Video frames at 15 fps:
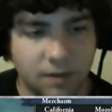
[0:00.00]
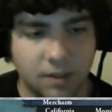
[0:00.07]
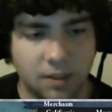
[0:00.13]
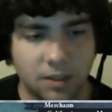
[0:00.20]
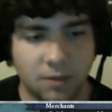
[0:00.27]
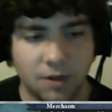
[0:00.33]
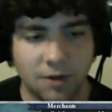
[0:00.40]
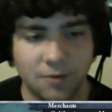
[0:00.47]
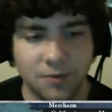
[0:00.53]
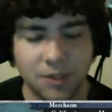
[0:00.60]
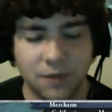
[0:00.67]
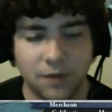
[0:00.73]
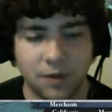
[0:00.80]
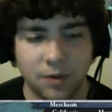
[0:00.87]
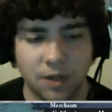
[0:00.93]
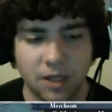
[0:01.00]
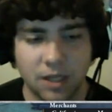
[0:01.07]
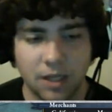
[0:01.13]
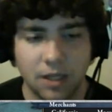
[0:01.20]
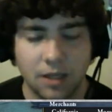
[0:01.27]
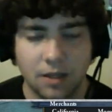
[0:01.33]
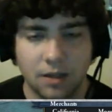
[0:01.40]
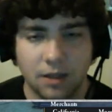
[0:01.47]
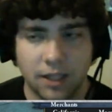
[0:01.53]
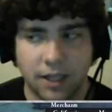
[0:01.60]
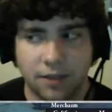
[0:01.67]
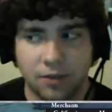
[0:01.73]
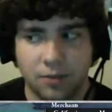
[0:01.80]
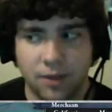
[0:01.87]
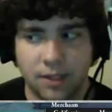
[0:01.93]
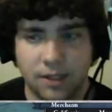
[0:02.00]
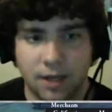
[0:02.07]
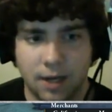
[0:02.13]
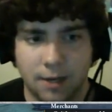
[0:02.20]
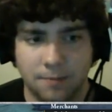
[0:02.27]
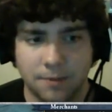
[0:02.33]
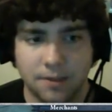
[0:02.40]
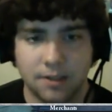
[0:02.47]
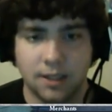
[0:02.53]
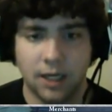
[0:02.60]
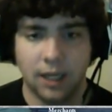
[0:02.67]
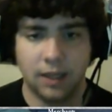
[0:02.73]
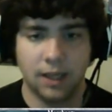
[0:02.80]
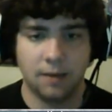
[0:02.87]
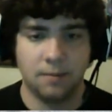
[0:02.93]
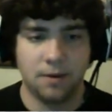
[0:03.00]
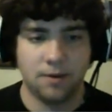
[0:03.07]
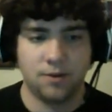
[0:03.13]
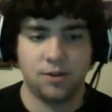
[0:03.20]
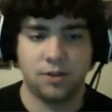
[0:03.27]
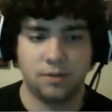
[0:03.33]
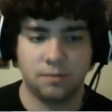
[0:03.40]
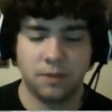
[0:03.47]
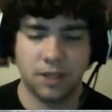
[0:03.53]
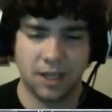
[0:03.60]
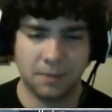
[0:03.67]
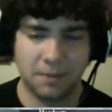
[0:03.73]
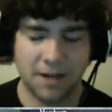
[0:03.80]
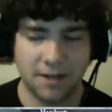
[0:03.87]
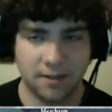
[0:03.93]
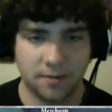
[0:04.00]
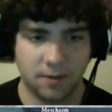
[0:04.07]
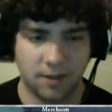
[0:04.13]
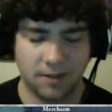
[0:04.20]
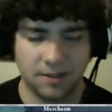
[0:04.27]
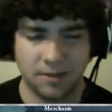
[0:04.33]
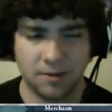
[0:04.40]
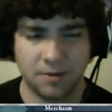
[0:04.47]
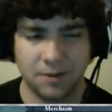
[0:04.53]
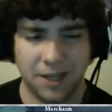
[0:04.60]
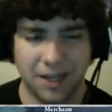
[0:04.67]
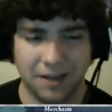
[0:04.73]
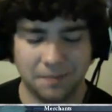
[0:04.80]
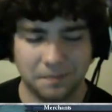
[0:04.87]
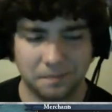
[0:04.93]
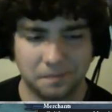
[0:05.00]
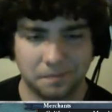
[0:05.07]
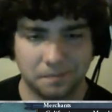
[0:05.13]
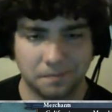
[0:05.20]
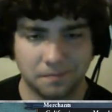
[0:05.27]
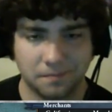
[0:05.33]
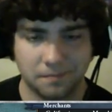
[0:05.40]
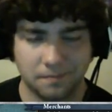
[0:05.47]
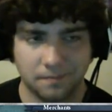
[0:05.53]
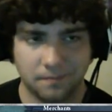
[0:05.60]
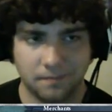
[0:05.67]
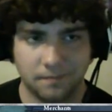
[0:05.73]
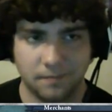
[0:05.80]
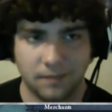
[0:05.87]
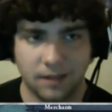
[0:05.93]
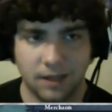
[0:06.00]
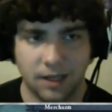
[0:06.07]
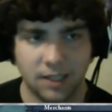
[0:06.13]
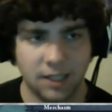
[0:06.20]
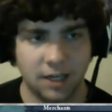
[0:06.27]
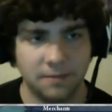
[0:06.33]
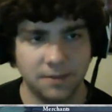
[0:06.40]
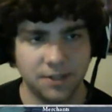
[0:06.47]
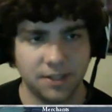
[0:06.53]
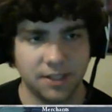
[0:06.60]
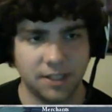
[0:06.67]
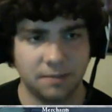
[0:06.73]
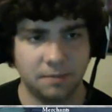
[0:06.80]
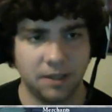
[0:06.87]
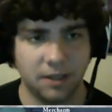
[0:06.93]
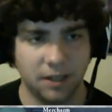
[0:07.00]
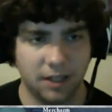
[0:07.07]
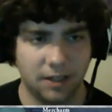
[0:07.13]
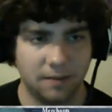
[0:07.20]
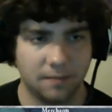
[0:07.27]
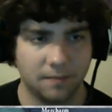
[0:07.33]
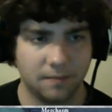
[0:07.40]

so we'd almost have to do it like three times to get that much, but like minus one. So like, and then how much is the stability?